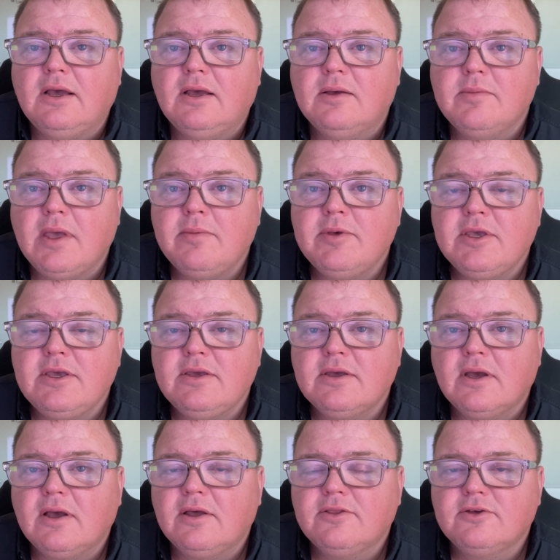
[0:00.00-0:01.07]
Maybe
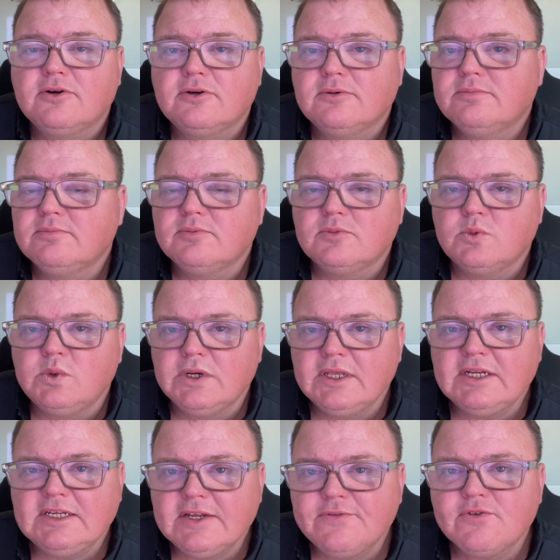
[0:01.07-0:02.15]
they're really
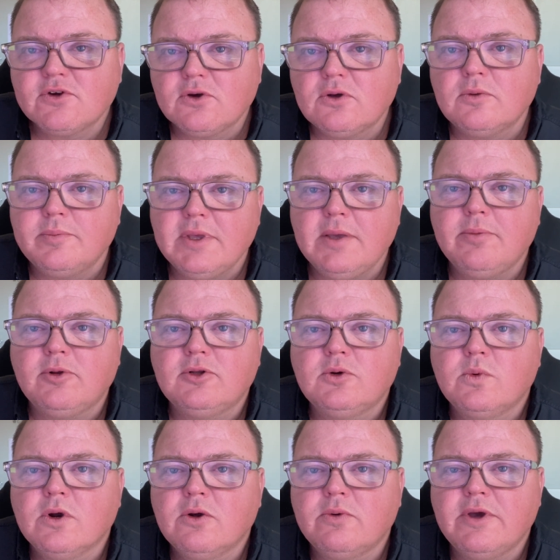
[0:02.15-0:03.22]
difficult people to
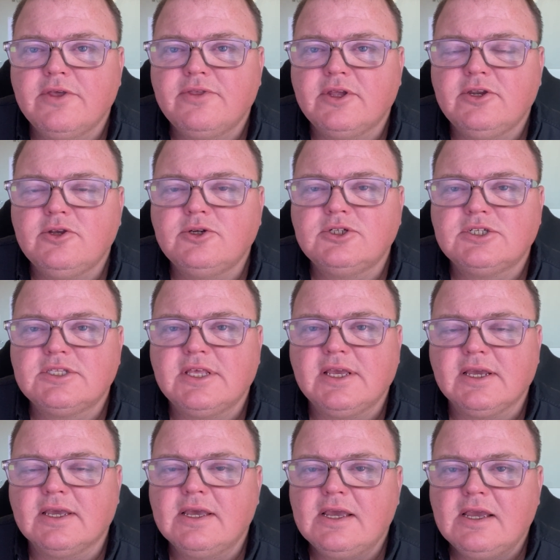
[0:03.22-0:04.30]
work with, and you just
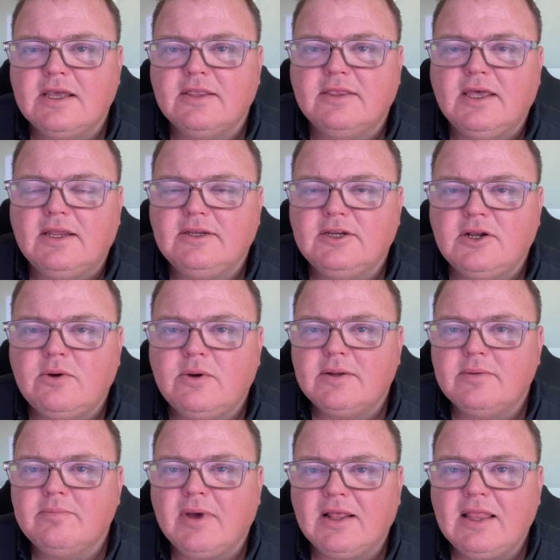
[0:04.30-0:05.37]
think that, you know
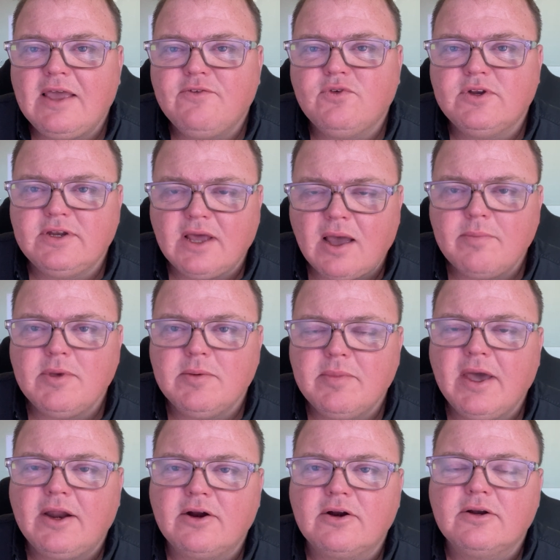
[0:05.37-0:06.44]
my life would not be
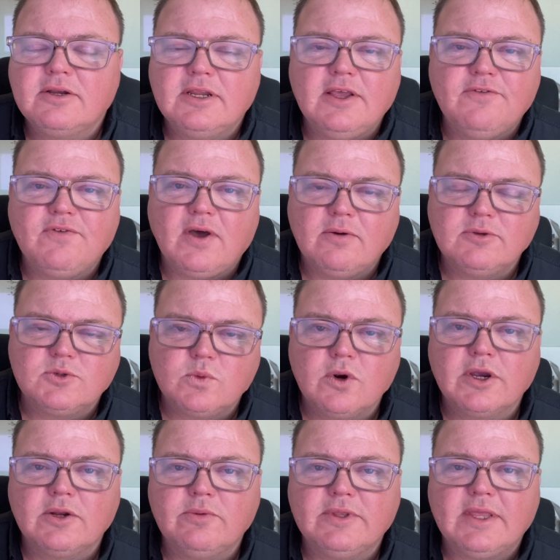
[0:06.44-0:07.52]
better if I was
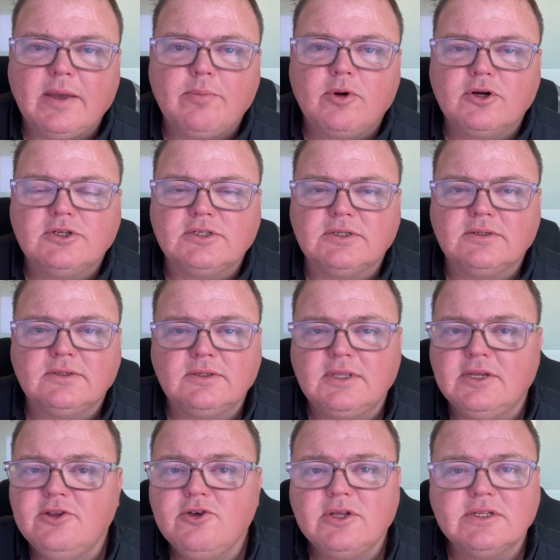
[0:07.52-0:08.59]
working with that person.
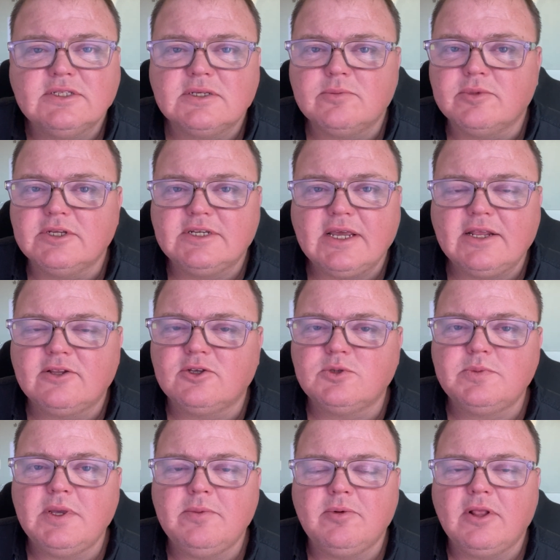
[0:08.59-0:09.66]
Then you can simply take those
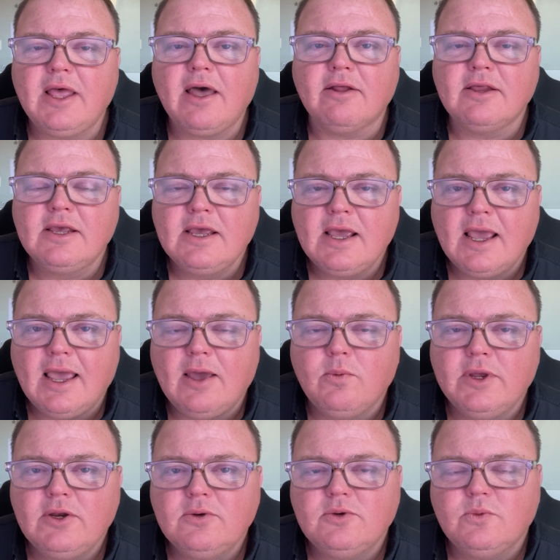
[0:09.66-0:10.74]
people out. And
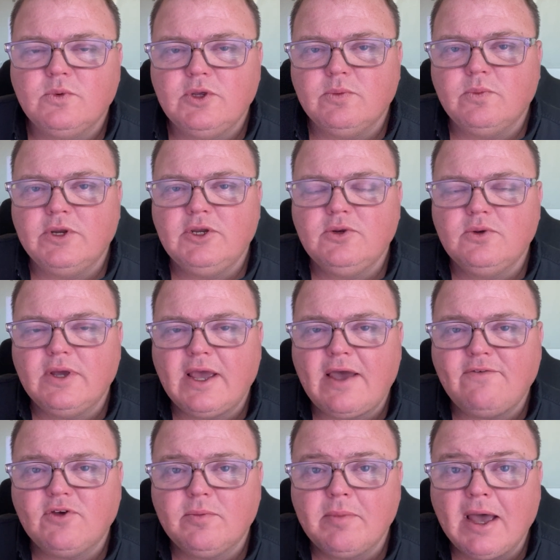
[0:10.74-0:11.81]
when you
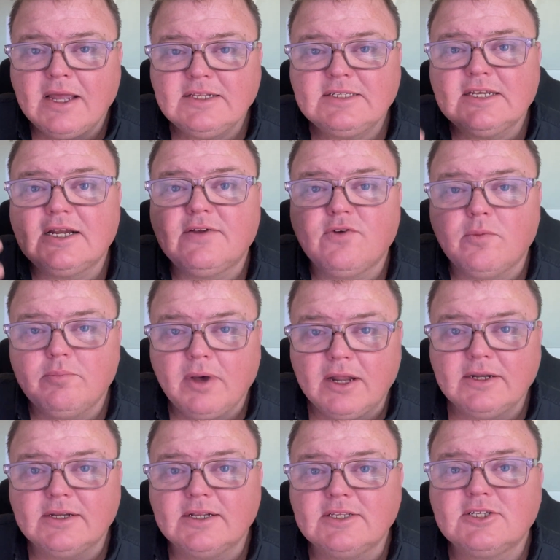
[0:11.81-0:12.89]
have a mindset of
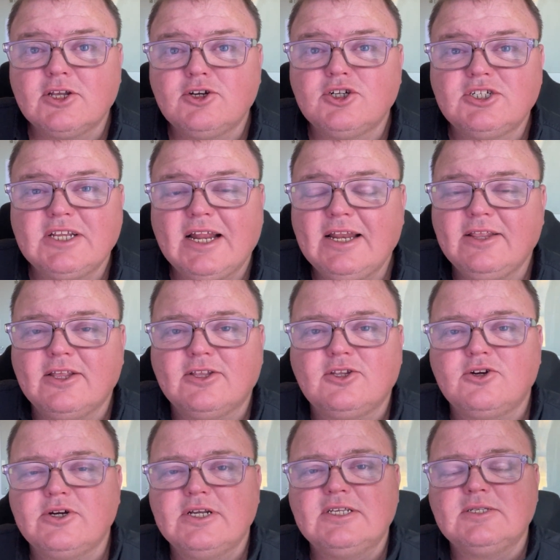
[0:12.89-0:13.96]
abundance, understanding that
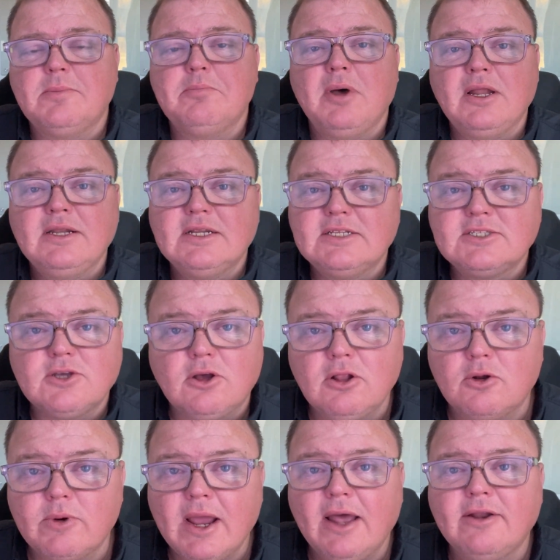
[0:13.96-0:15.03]
there is abundance all
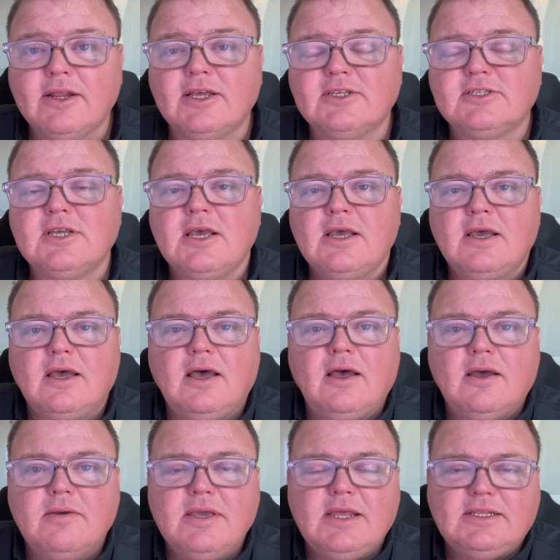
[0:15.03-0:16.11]
around us,
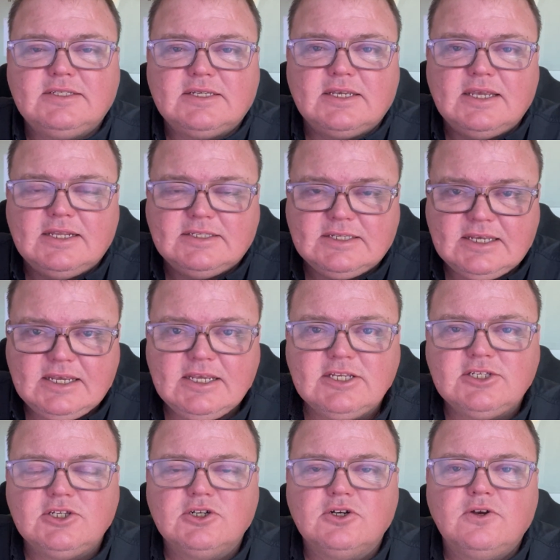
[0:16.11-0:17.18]
it's
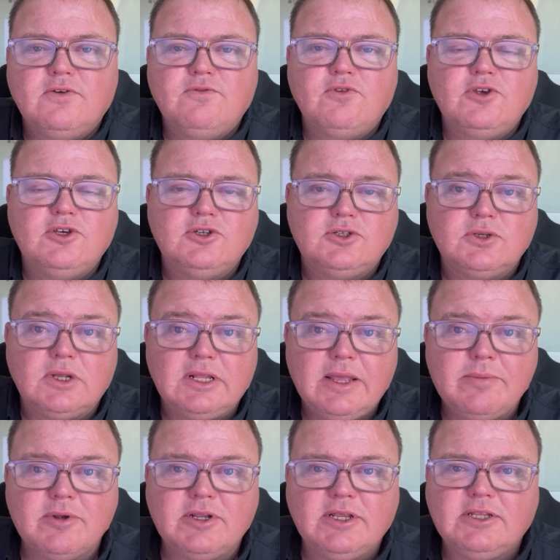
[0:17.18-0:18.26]
easier for you to
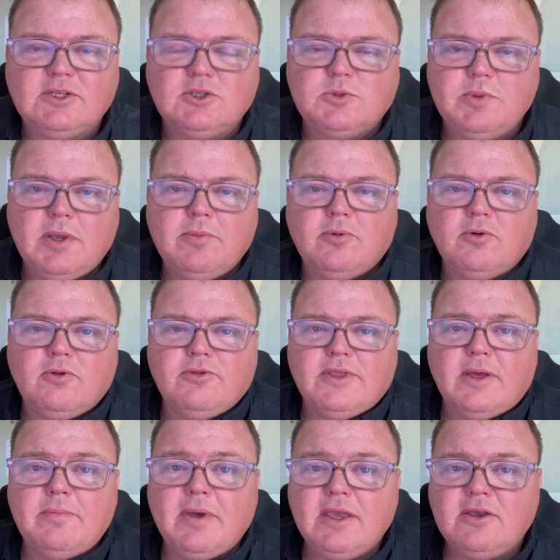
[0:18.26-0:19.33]
eliminate those people
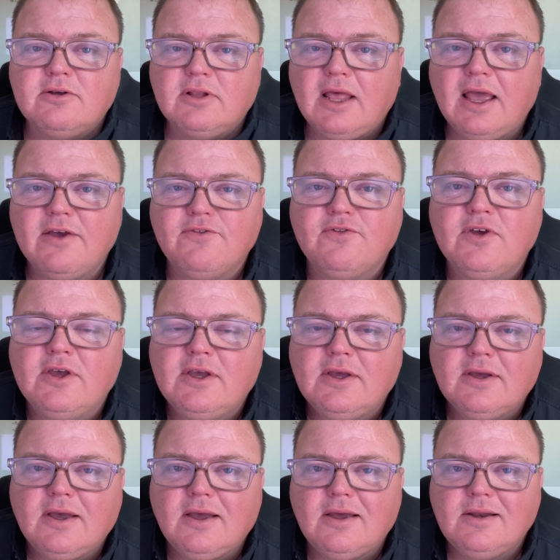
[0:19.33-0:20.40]
that make your life
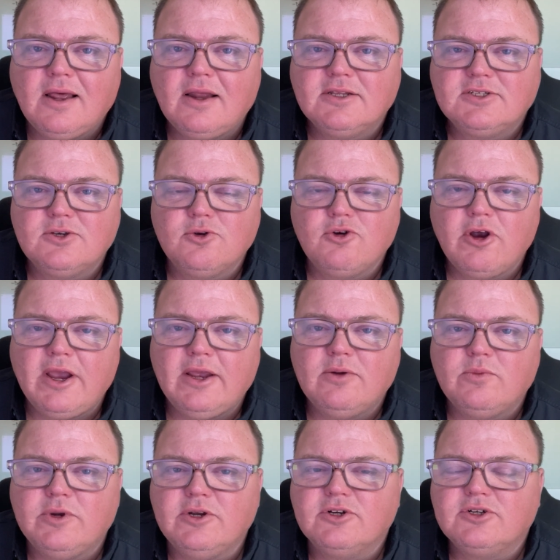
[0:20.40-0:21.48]
not so
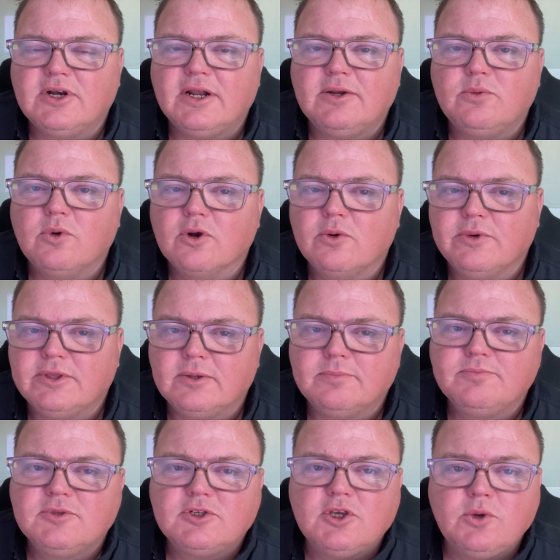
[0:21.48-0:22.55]
great when you're trying to work with them.
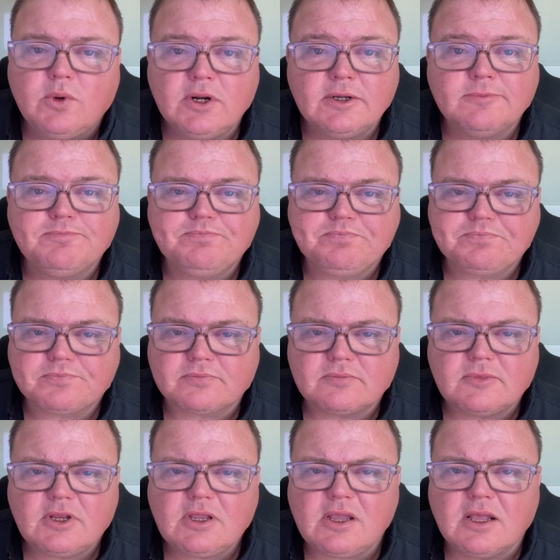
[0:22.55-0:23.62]
So you want to
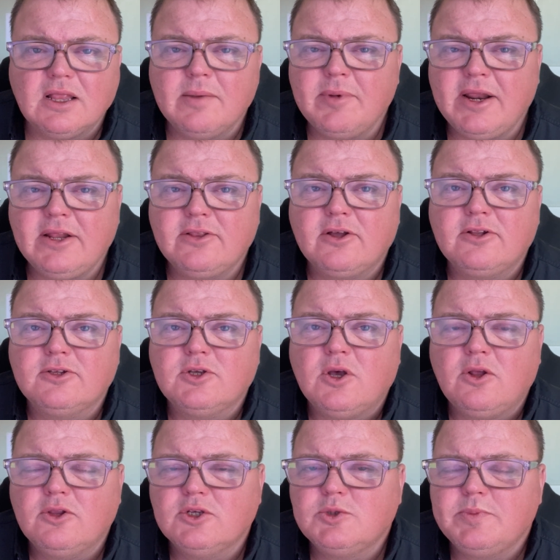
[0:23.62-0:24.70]
eliminate
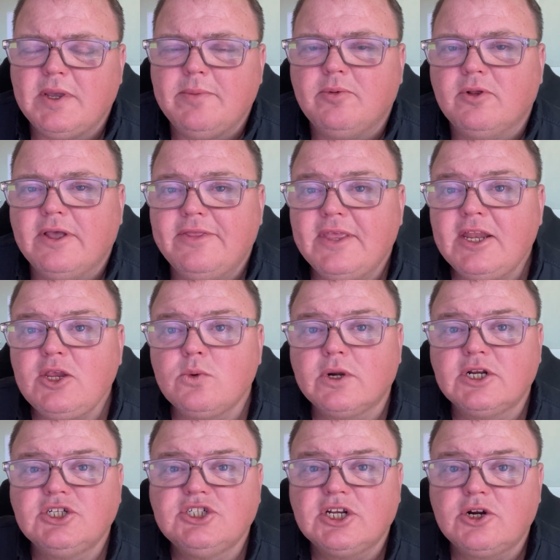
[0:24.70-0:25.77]
all those people, and then you want
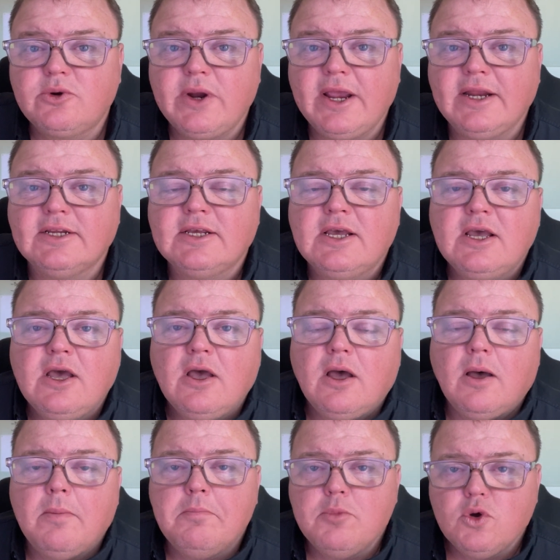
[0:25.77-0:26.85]
to generate
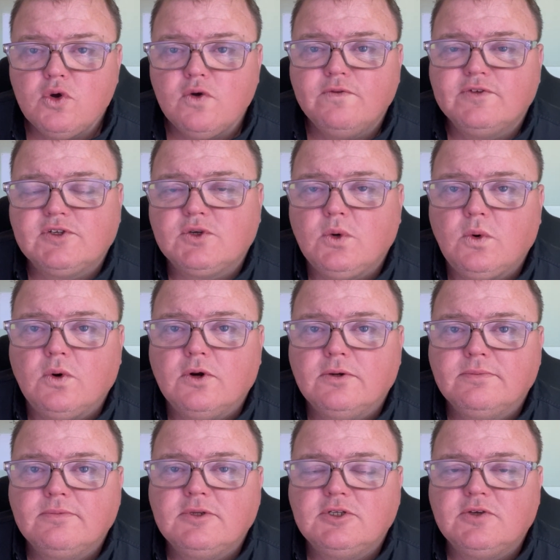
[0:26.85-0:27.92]
a move score.
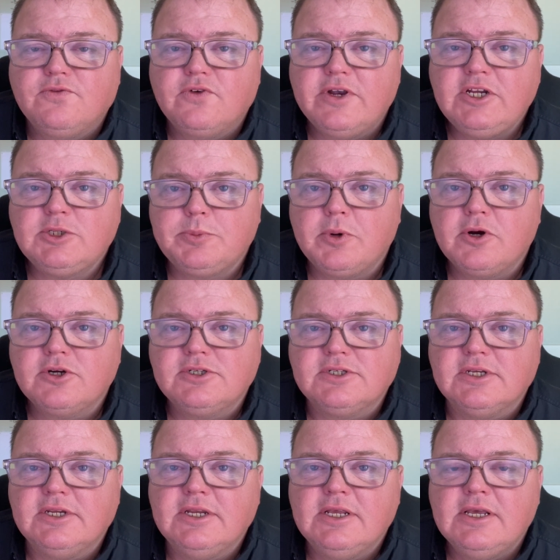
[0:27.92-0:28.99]
So for each
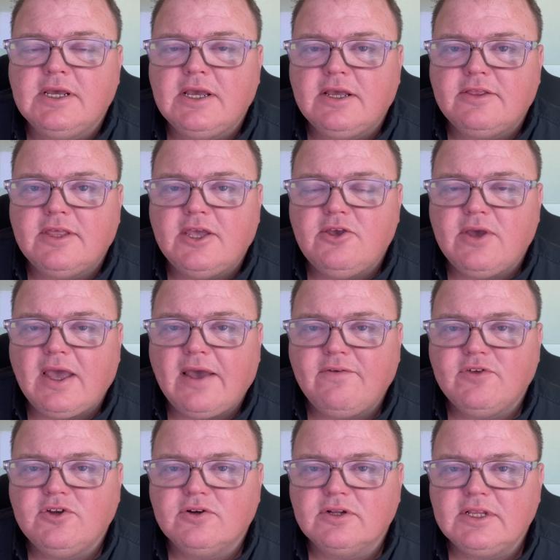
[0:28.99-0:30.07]
person that you have in
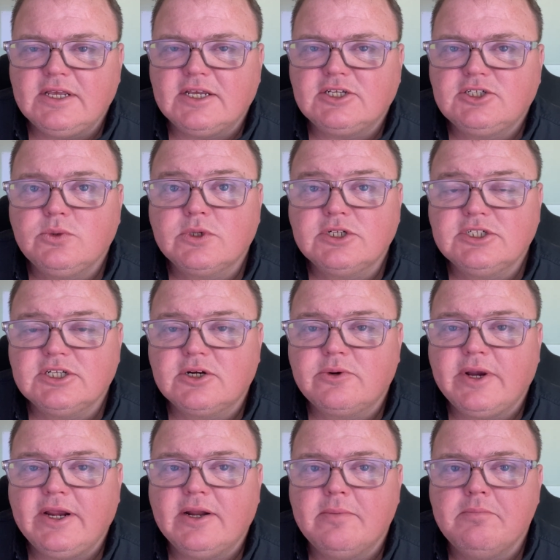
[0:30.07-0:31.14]
your list, you want to
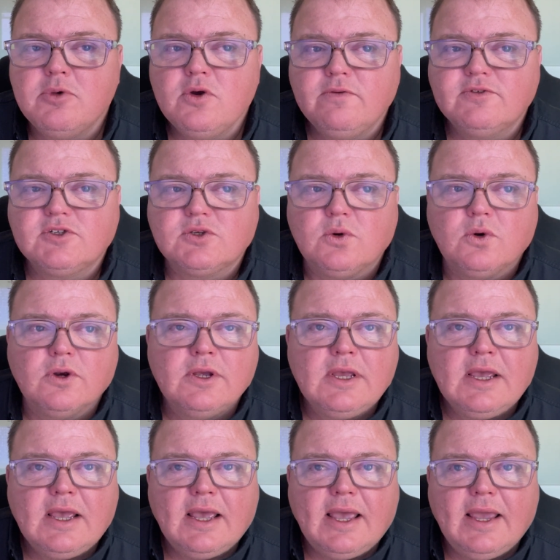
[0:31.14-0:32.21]
generate a move score.
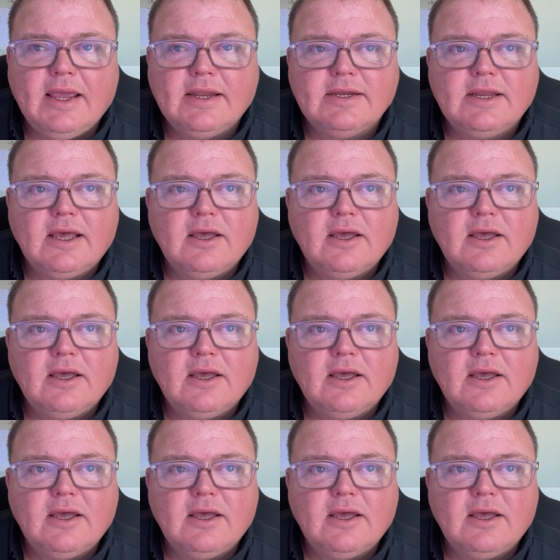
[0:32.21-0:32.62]
And